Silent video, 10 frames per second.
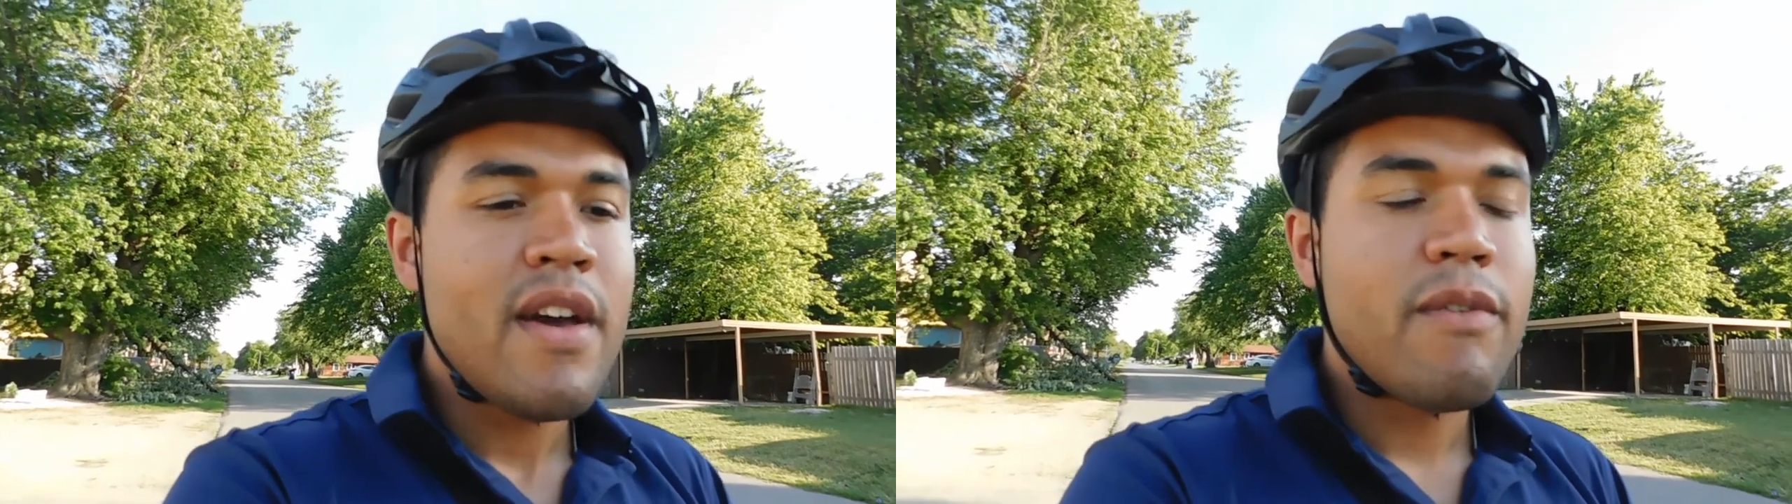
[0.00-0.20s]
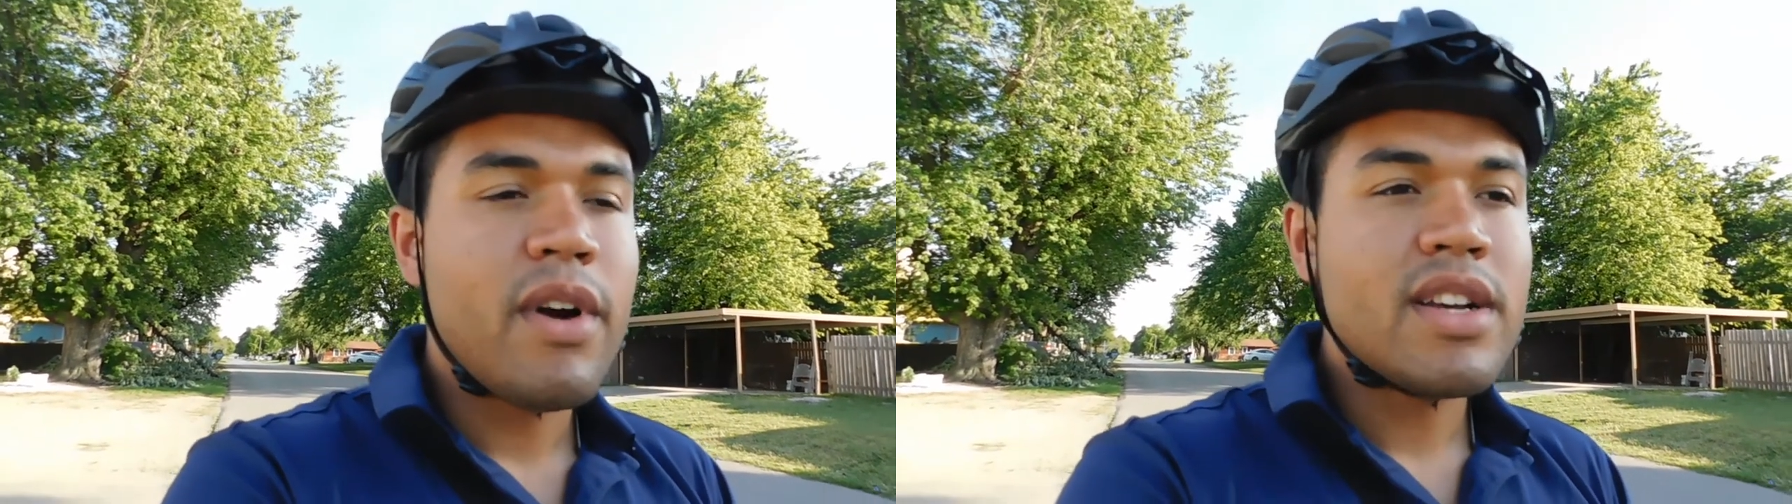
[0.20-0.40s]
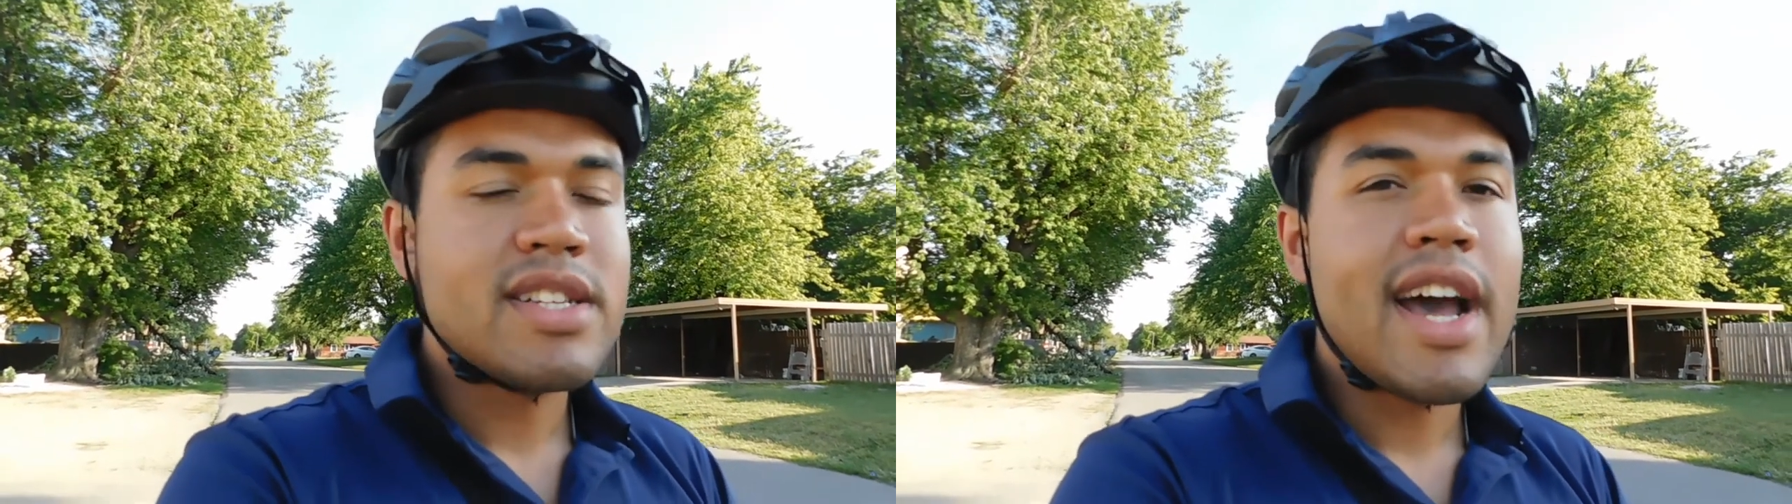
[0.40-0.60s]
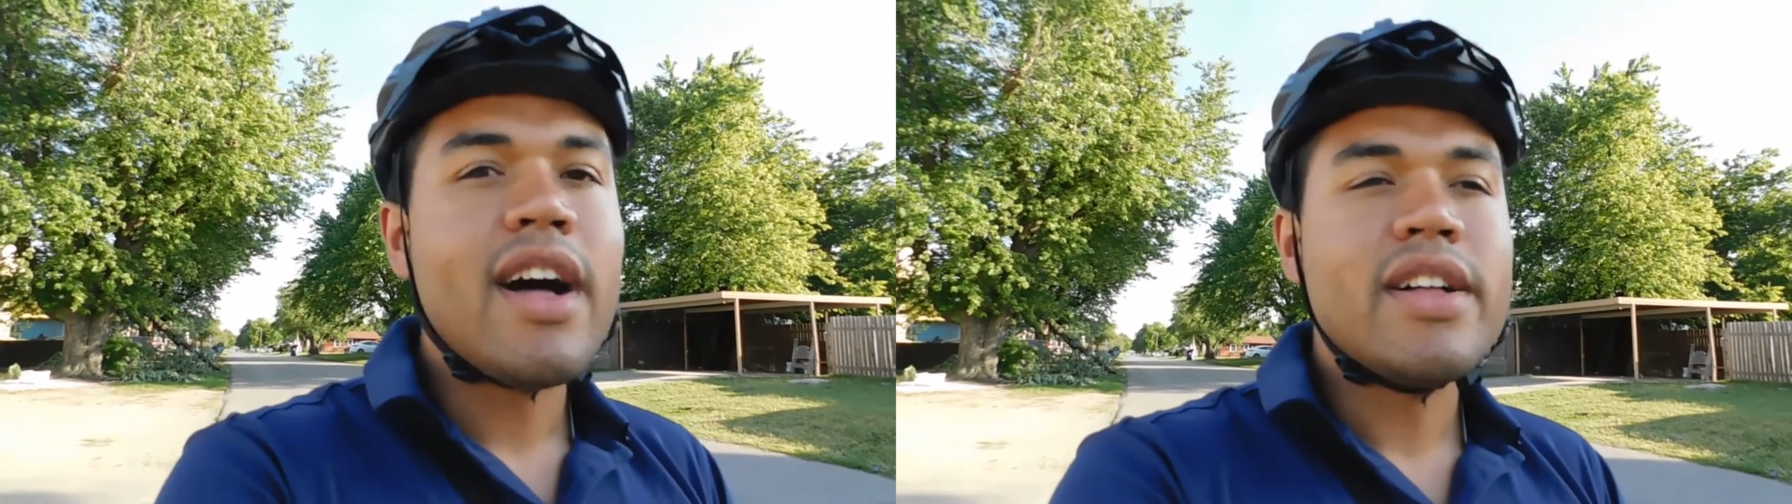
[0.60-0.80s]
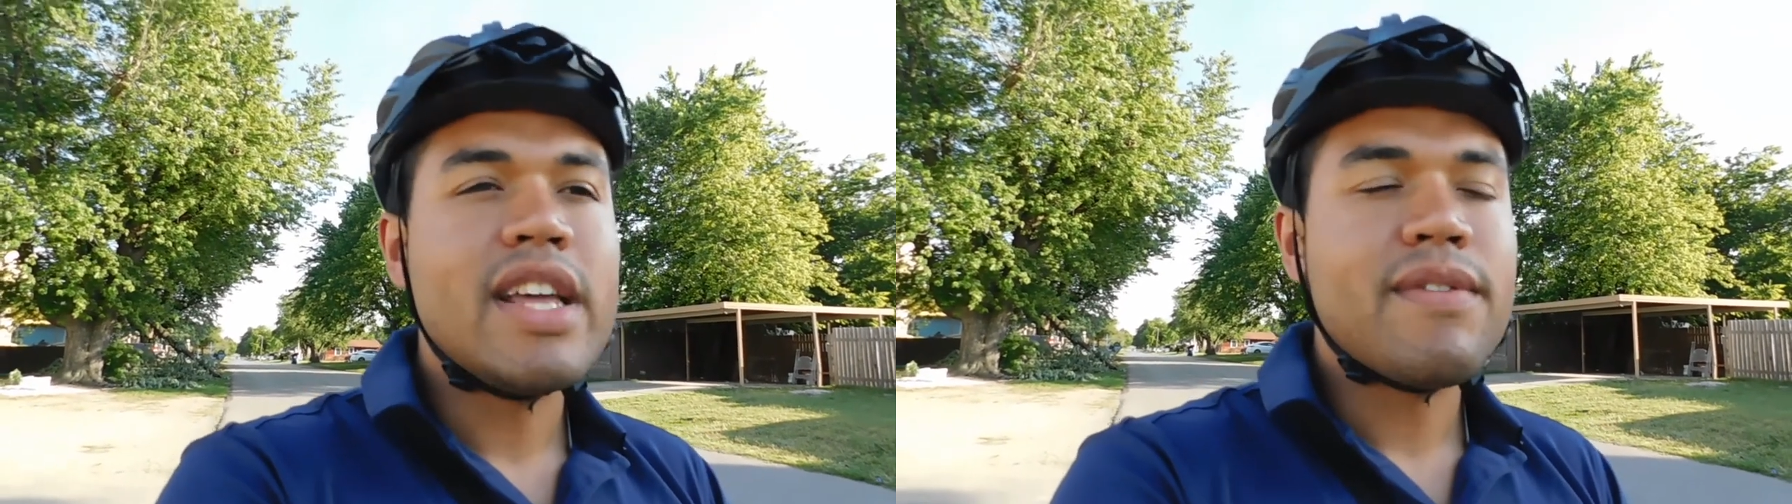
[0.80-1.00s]

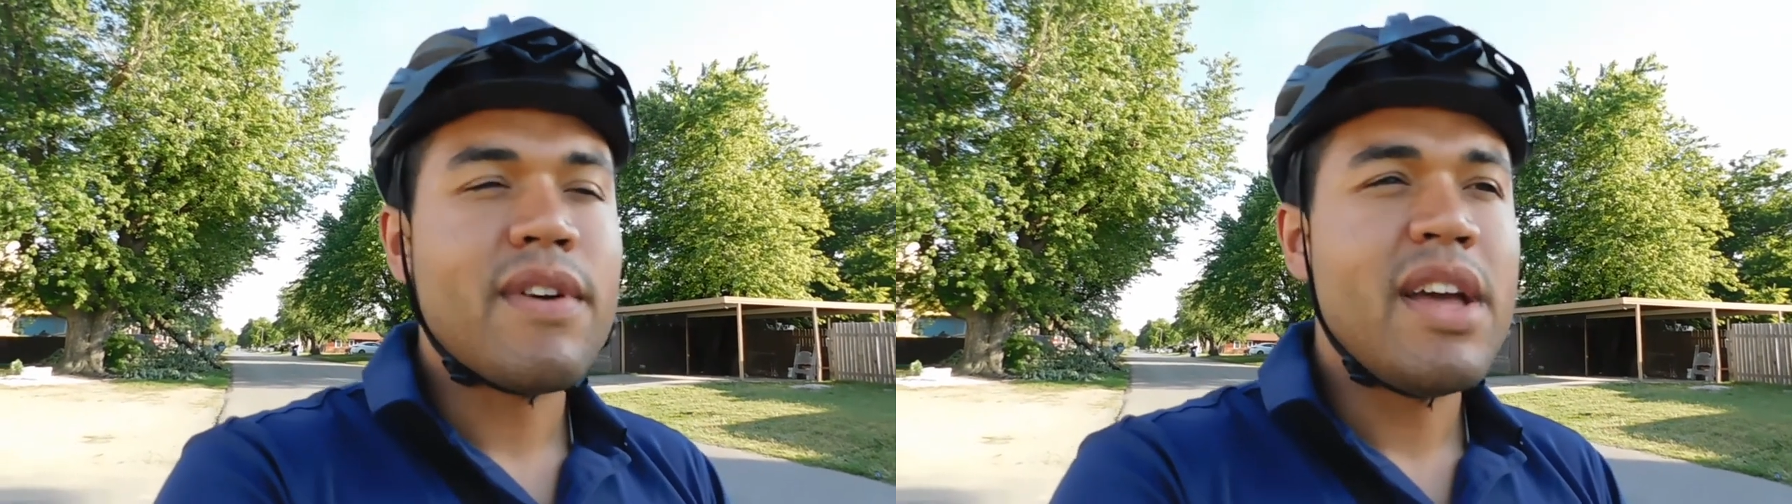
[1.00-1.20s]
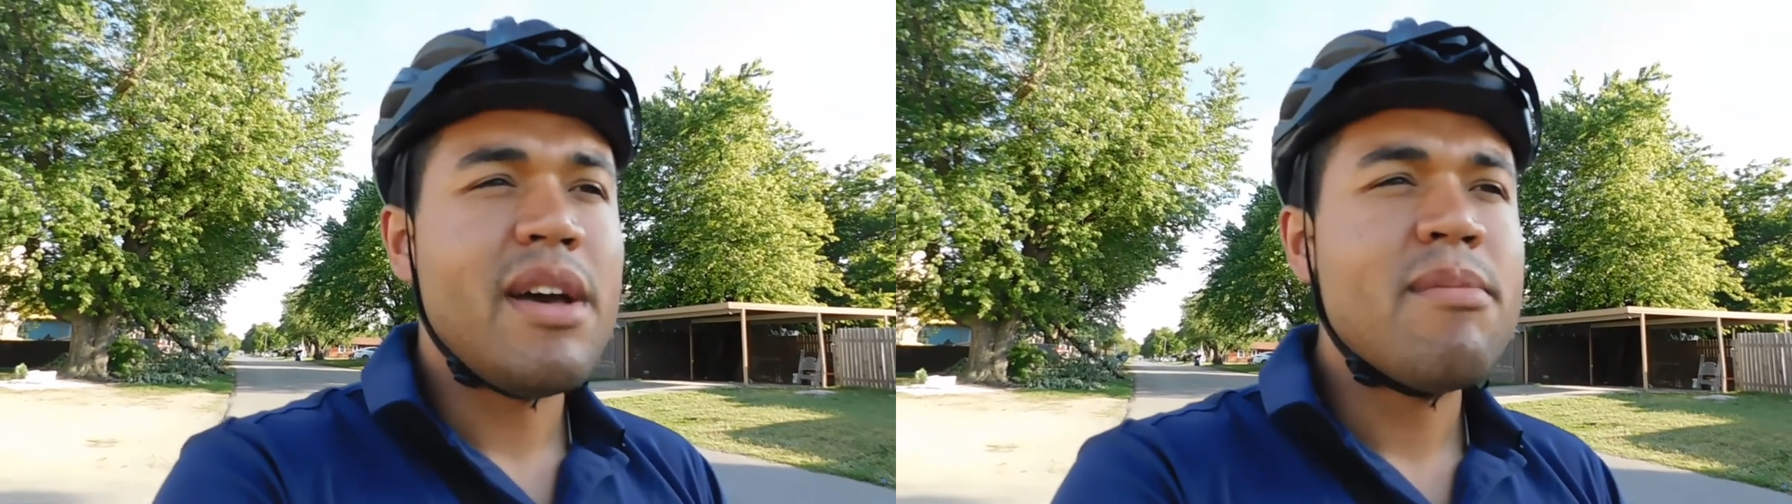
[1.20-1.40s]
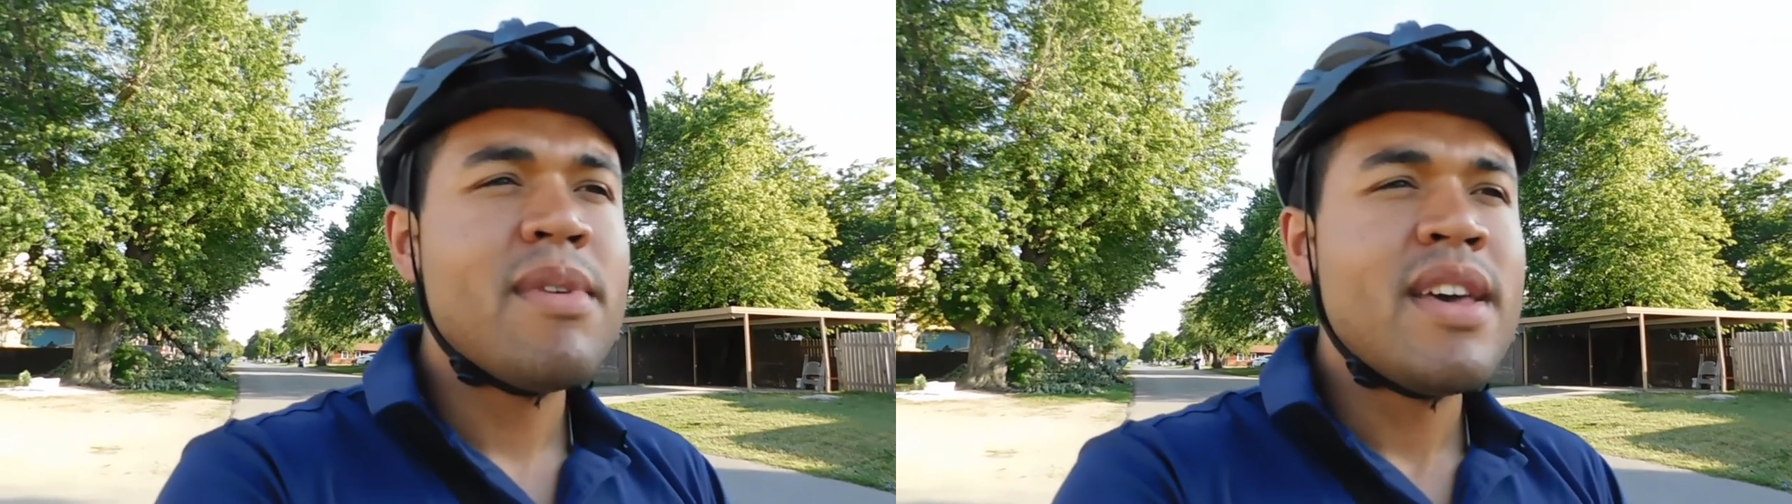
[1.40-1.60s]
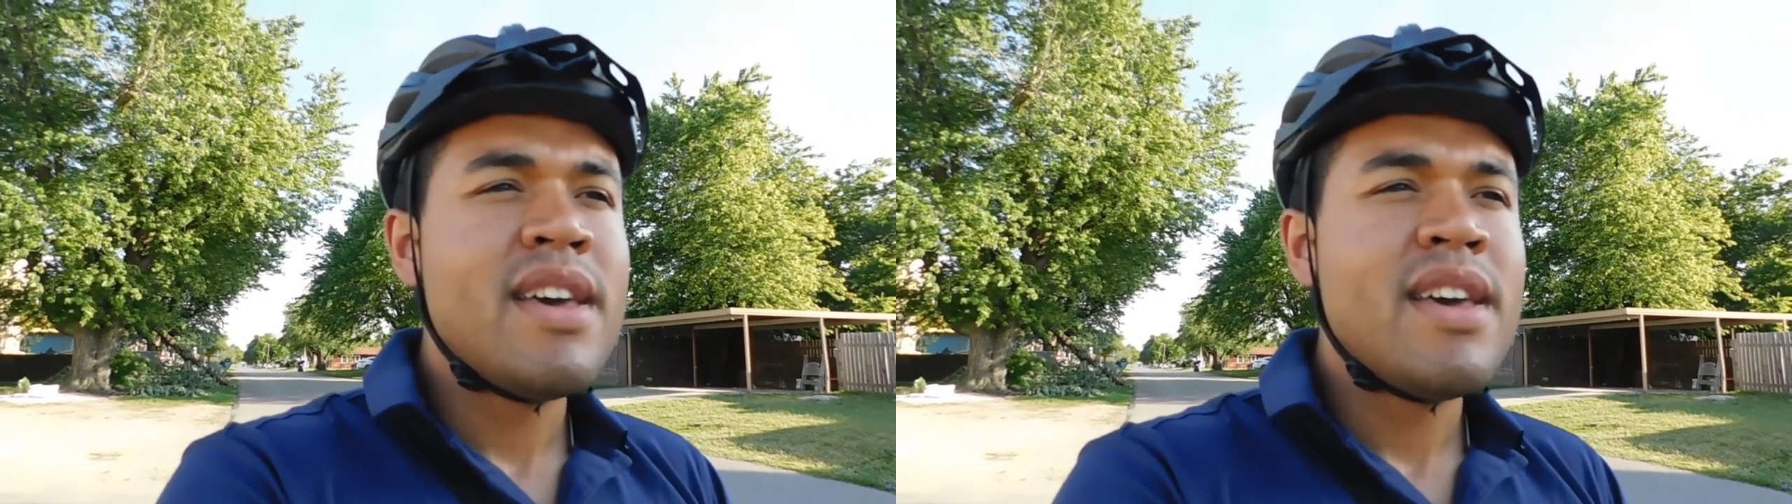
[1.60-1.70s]
functionality for him.